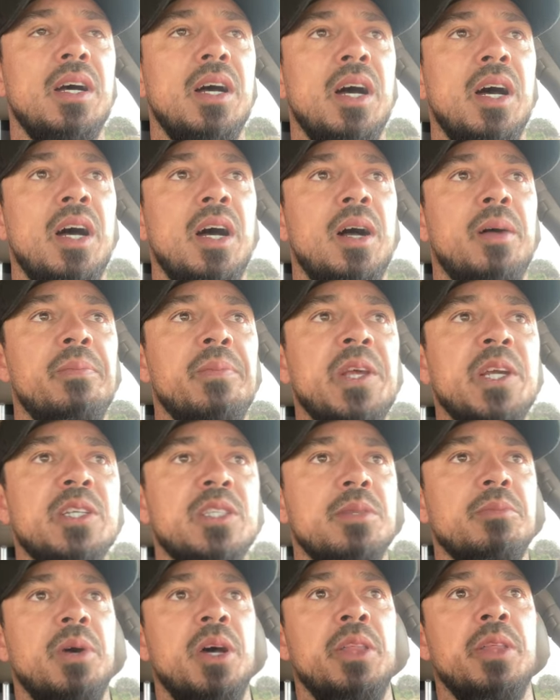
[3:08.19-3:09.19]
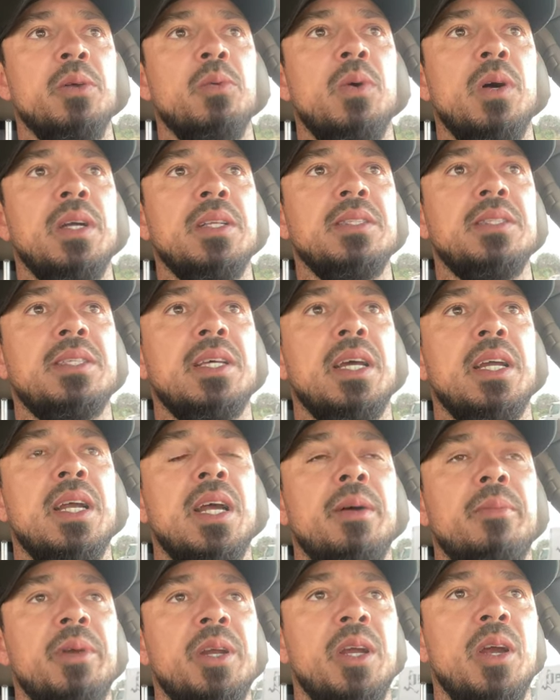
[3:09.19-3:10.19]
Um, there's some other ones that
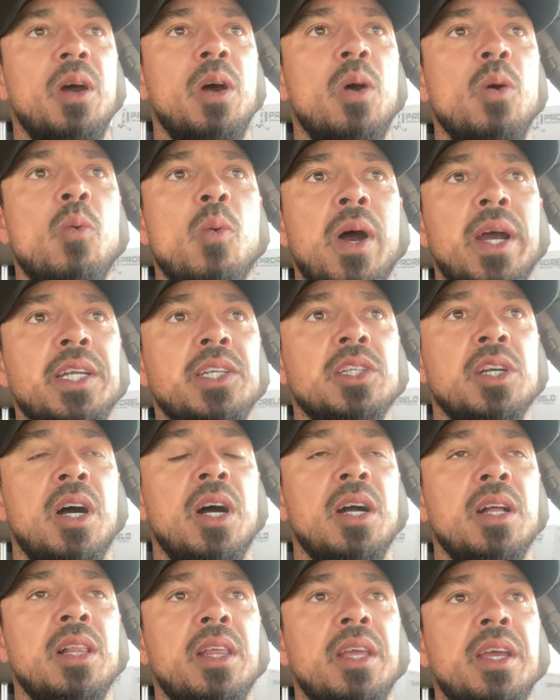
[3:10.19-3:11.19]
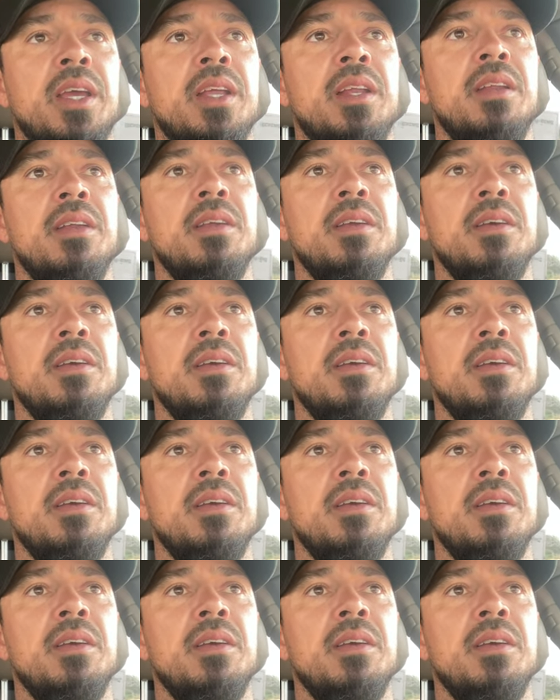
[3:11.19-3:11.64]
come and go, white chocolate,